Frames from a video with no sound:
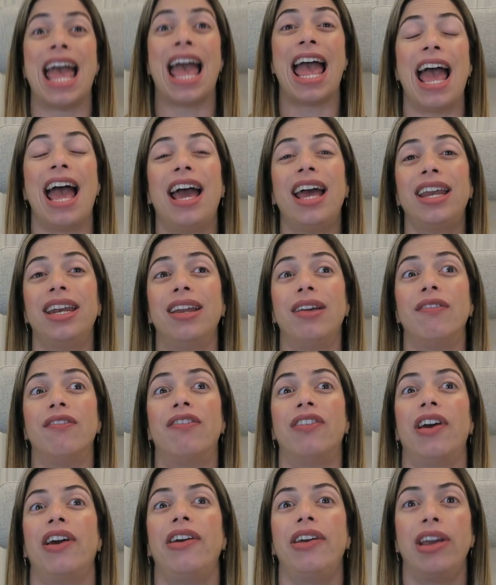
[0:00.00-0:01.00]
And
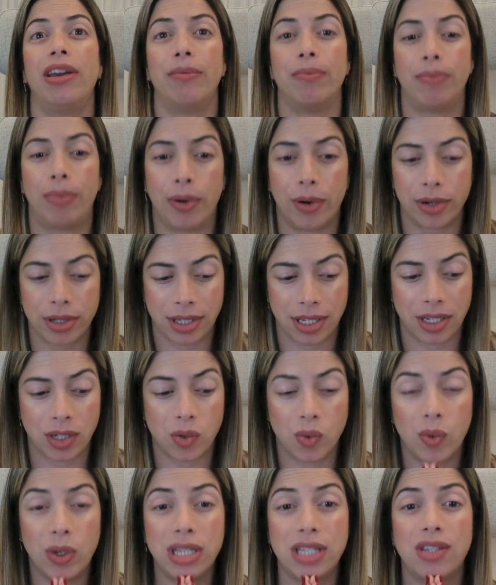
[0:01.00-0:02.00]
very important,
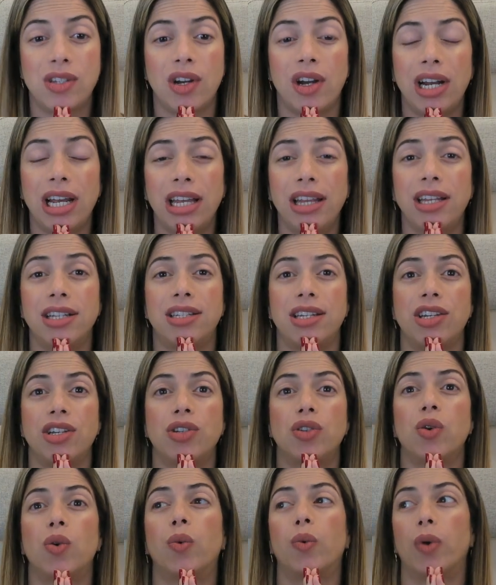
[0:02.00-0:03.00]
when starting in the
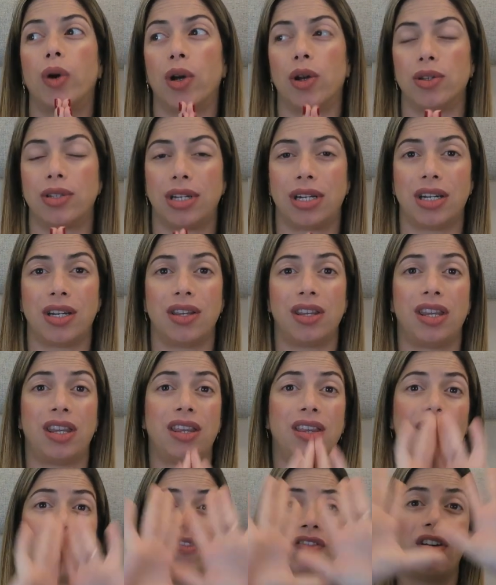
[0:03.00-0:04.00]
digital world
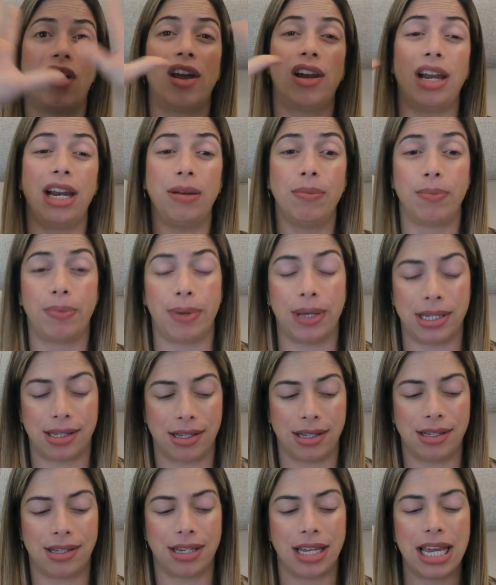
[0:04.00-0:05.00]
of online
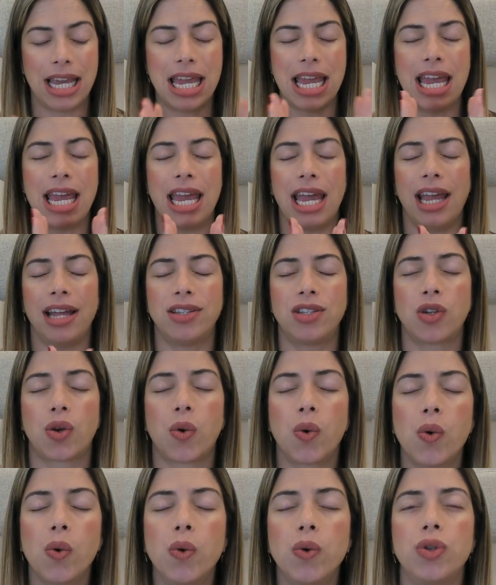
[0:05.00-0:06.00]
business, it's
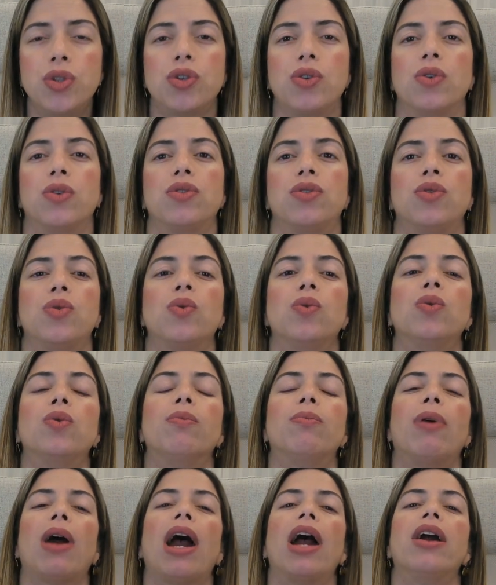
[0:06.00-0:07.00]
crucial to
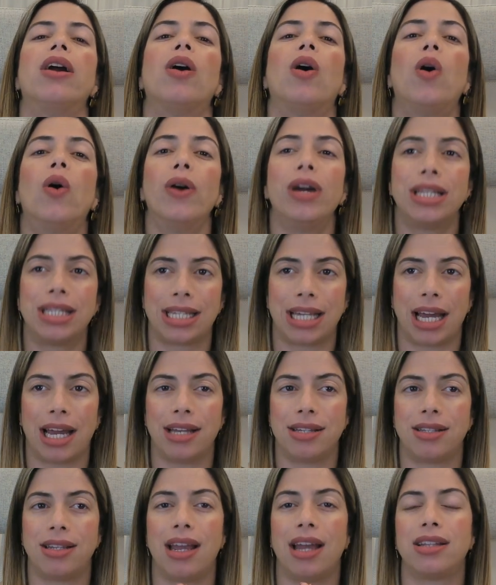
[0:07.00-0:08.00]

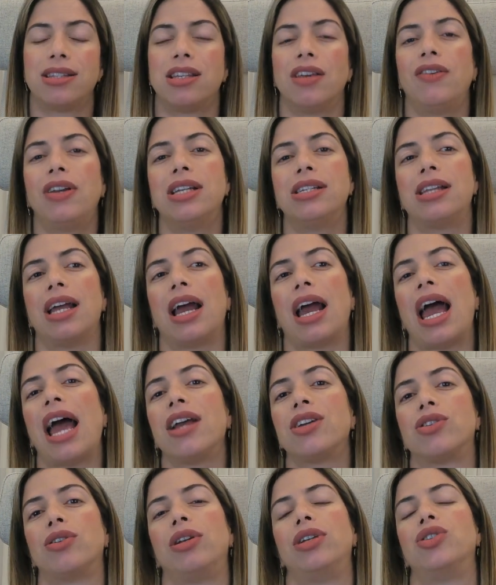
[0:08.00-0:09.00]
prioritize the activities that
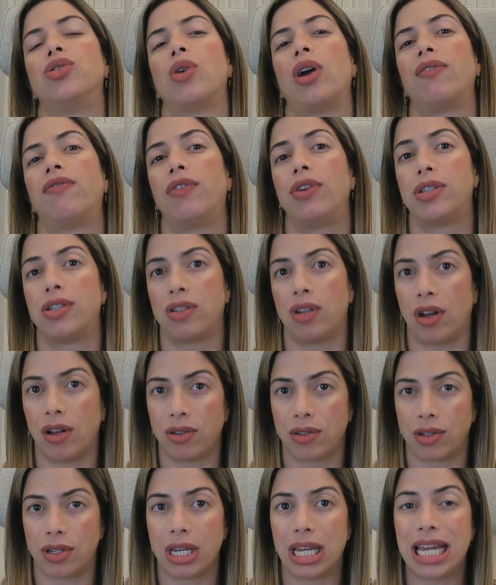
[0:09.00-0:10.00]
actually drive
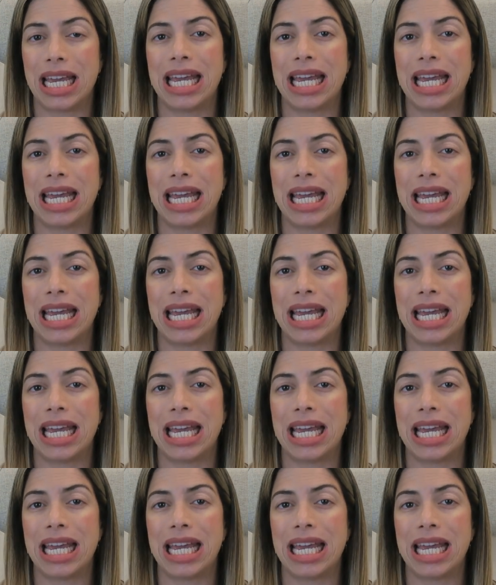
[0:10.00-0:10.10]
results.